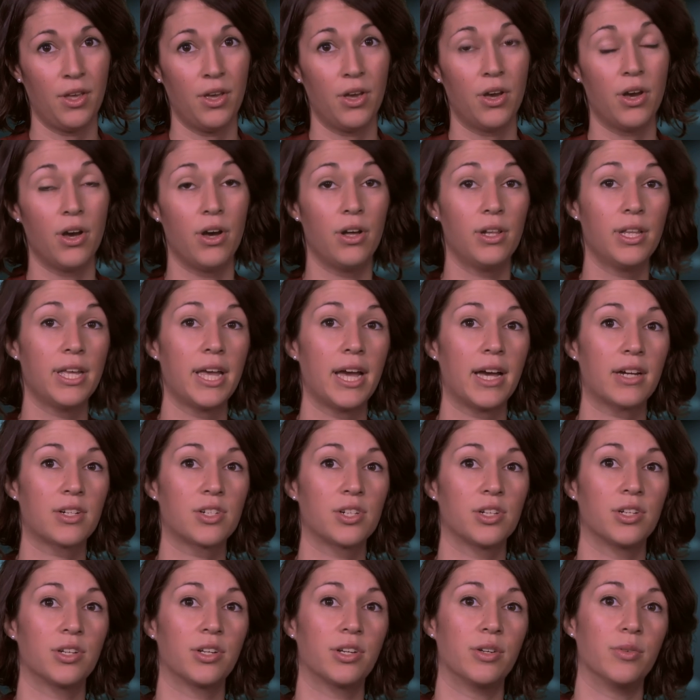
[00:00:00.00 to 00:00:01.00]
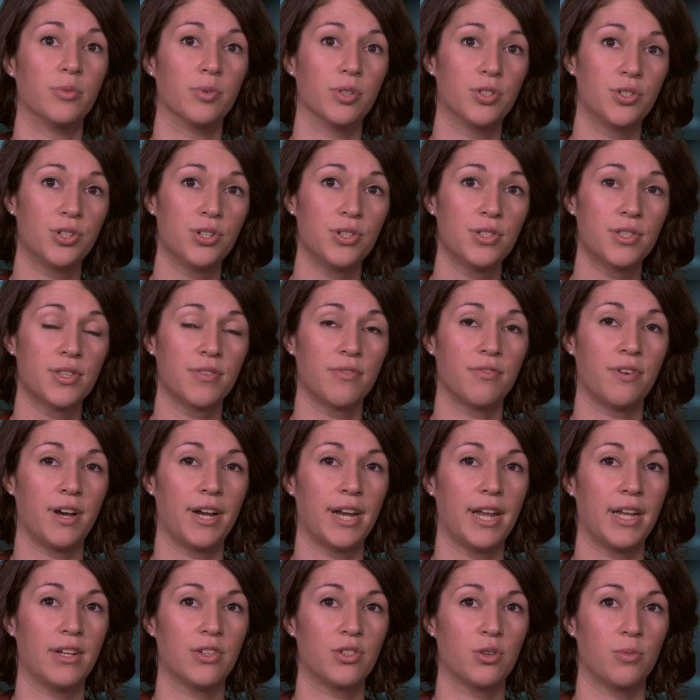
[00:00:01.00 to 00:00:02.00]
Early action can reduce the
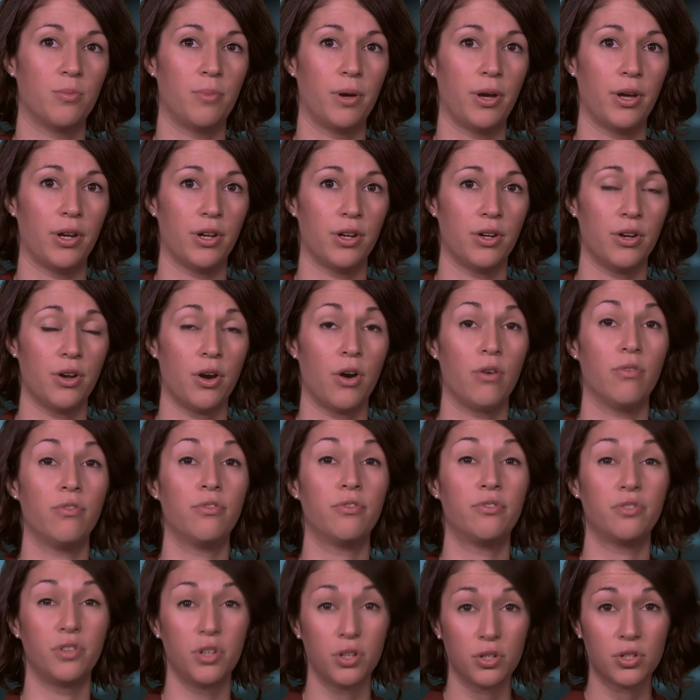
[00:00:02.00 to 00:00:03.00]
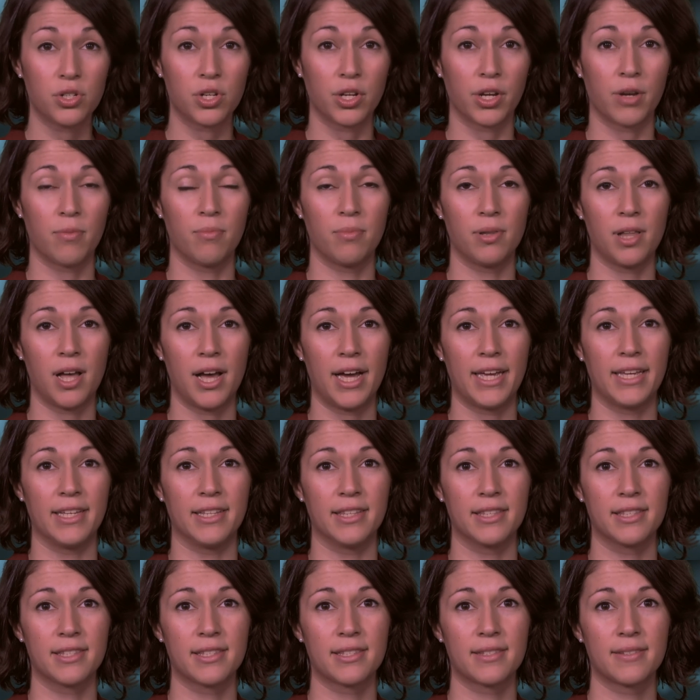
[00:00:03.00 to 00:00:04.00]
financial burden of future
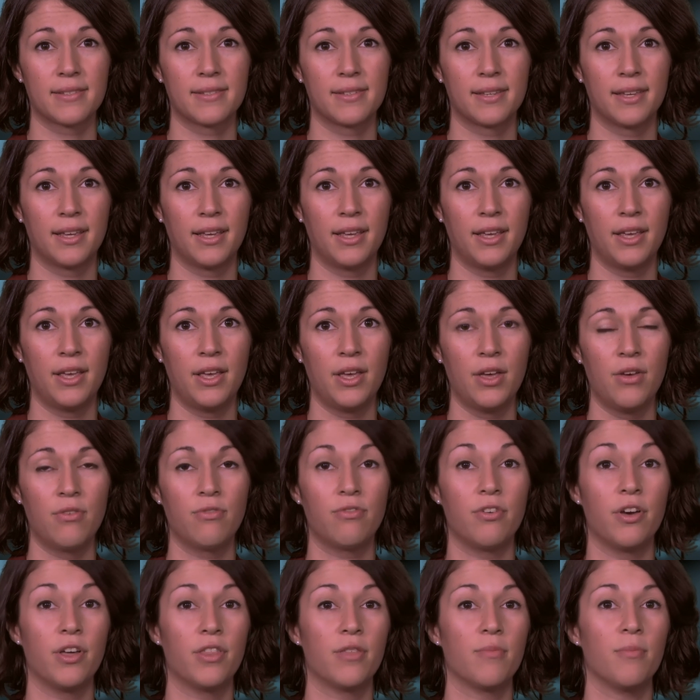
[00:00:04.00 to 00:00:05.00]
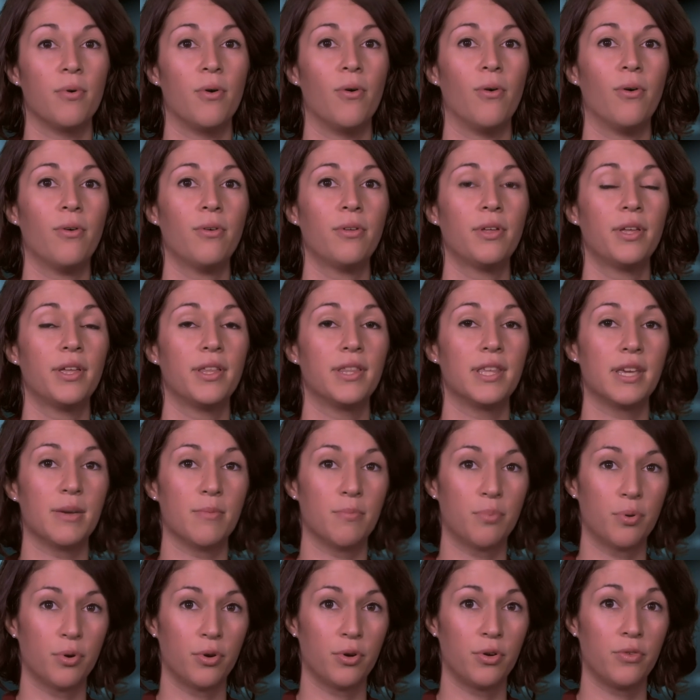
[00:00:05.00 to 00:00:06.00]
compliance. Furthermore, the
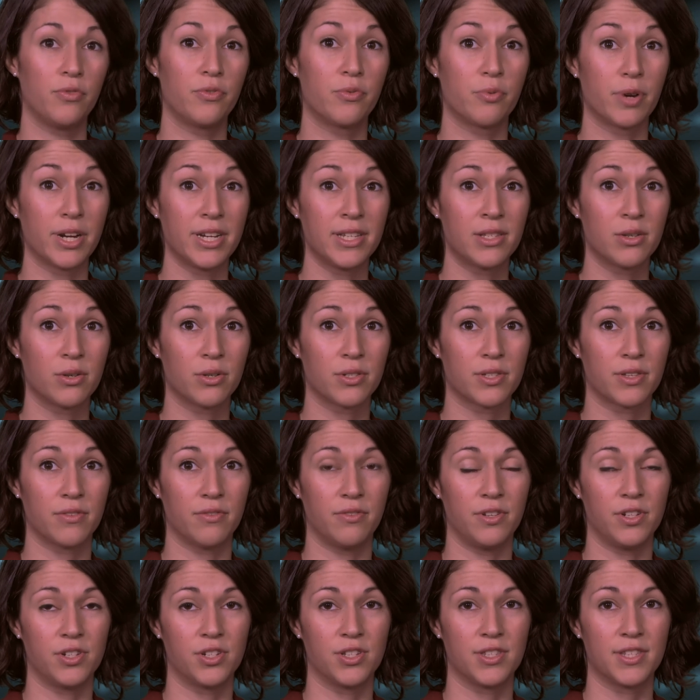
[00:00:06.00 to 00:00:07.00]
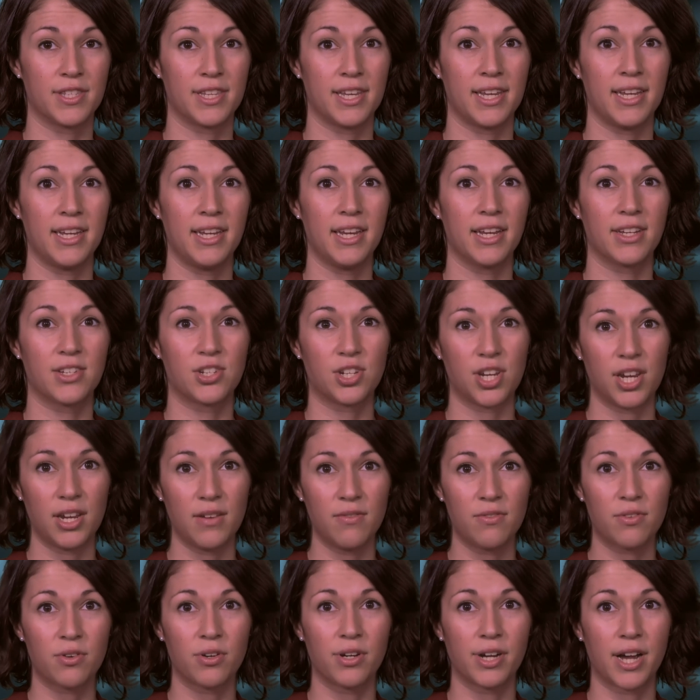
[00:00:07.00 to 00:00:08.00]
improved resource efficiency
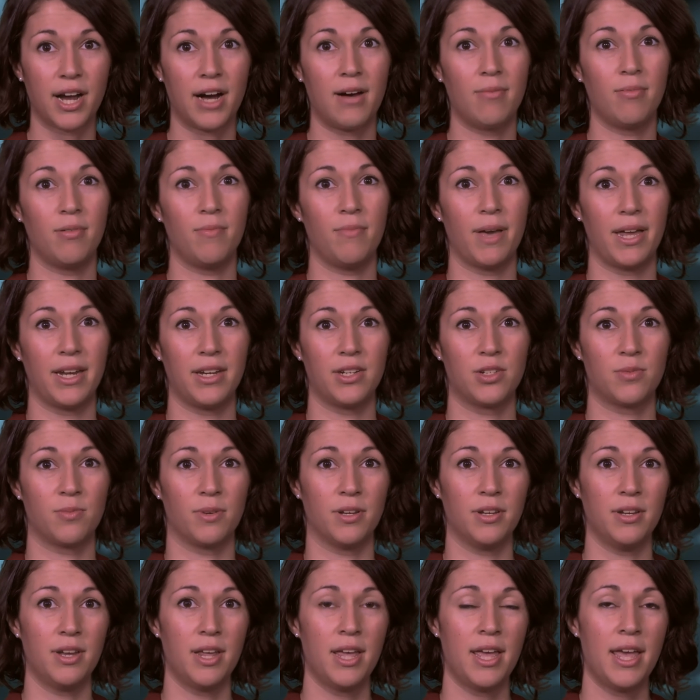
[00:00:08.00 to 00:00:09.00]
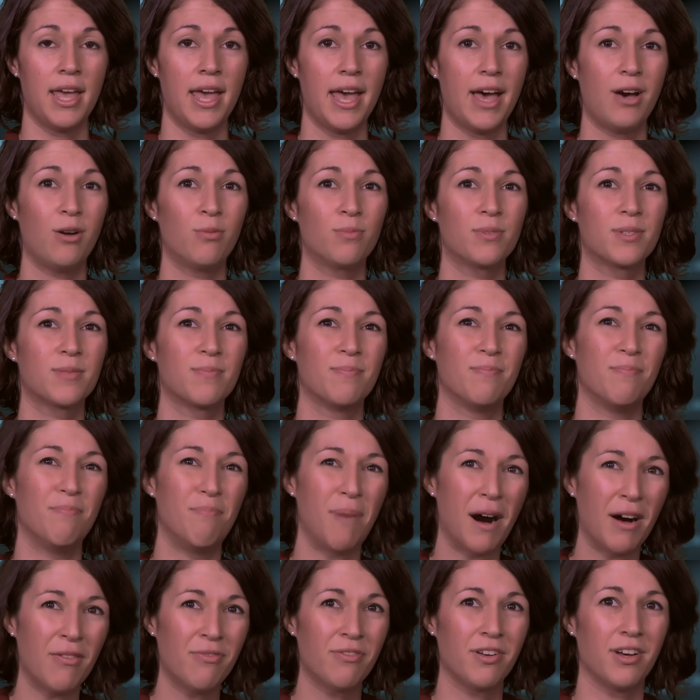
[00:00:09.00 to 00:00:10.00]
achieved through carbon management helps
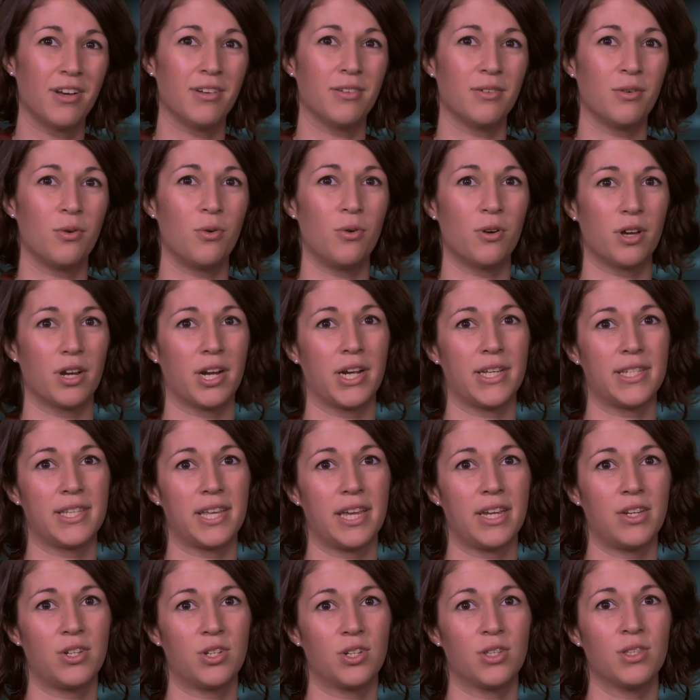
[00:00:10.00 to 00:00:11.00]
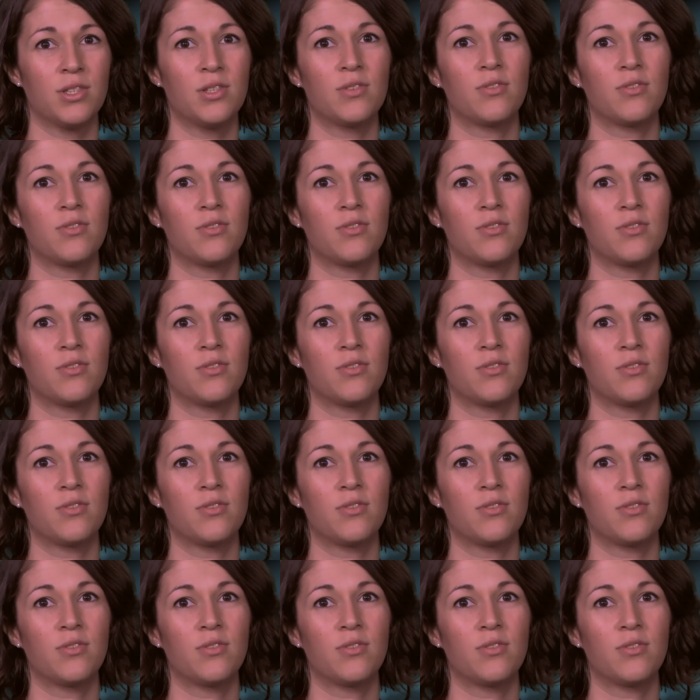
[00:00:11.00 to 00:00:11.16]
buffer organisations